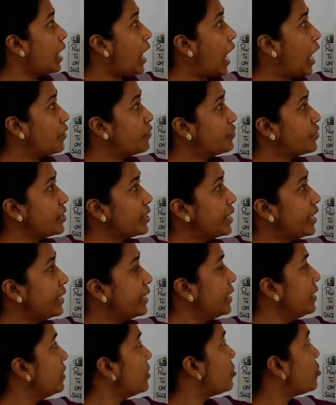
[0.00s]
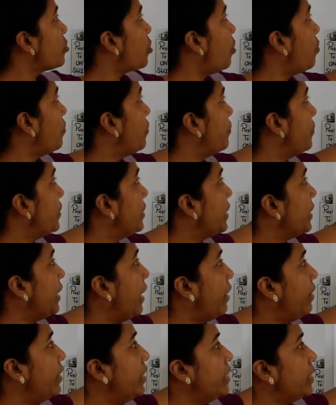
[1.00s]
After getting the job offer, the
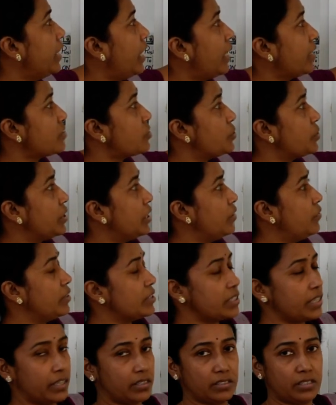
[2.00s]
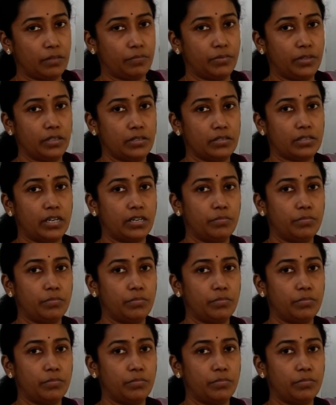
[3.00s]
candidate has to give his acceptance.